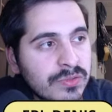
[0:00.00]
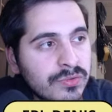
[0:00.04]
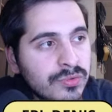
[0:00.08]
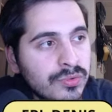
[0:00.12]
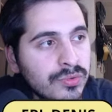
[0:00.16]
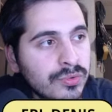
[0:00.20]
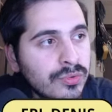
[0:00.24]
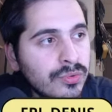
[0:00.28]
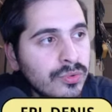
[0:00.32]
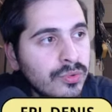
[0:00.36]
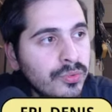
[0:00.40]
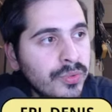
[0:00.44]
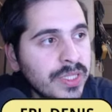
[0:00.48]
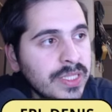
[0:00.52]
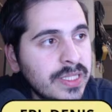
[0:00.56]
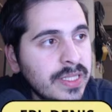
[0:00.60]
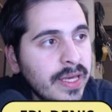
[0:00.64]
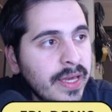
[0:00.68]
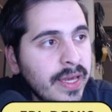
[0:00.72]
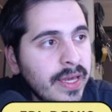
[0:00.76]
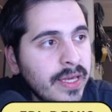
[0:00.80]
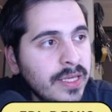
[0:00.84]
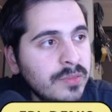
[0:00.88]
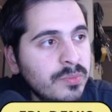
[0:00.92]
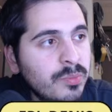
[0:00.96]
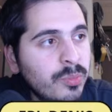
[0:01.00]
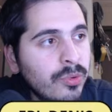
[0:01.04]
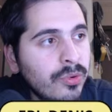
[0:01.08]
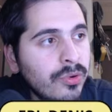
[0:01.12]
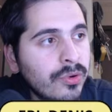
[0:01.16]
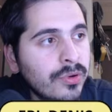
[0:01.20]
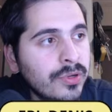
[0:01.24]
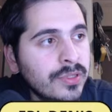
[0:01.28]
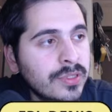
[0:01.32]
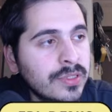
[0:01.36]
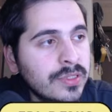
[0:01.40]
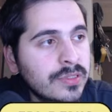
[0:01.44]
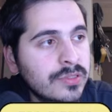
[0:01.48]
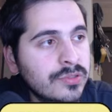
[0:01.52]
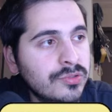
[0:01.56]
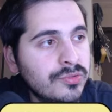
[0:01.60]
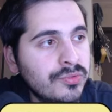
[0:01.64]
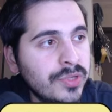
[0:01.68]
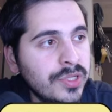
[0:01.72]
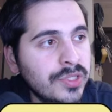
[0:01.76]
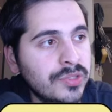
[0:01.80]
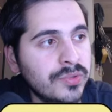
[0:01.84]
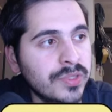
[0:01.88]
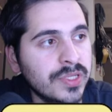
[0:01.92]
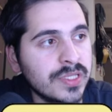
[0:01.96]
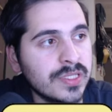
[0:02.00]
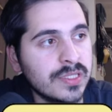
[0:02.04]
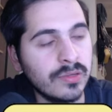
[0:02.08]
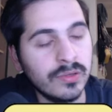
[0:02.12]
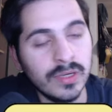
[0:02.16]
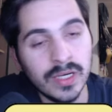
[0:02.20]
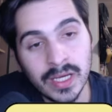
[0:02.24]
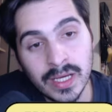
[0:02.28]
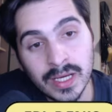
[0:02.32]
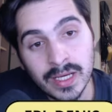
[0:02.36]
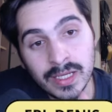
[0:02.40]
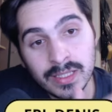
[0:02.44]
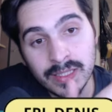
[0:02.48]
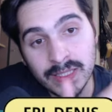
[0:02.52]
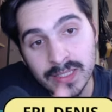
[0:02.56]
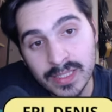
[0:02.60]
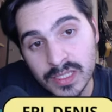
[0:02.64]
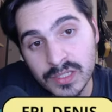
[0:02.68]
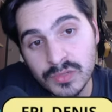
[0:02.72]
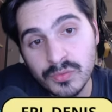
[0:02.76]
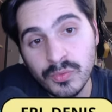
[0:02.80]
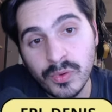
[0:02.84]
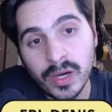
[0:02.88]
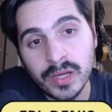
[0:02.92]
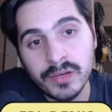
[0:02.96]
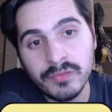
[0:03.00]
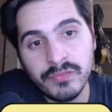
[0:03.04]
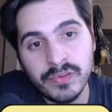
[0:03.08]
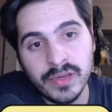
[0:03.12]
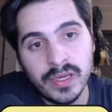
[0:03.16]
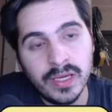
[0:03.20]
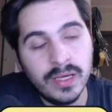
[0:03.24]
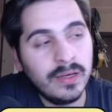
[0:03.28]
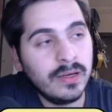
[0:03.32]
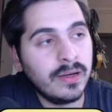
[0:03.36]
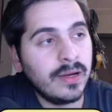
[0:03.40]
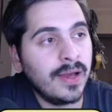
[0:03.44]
with 8.33. So this is one thing.